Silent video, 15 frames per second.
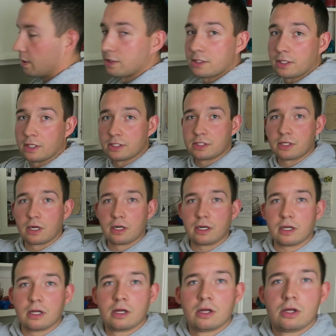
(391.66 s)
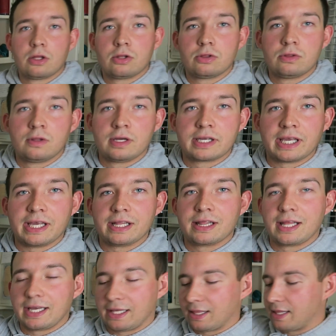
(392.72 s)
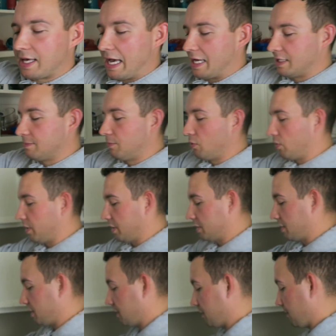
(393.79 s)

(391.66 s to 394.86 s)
It's gonna start looking like that, boys.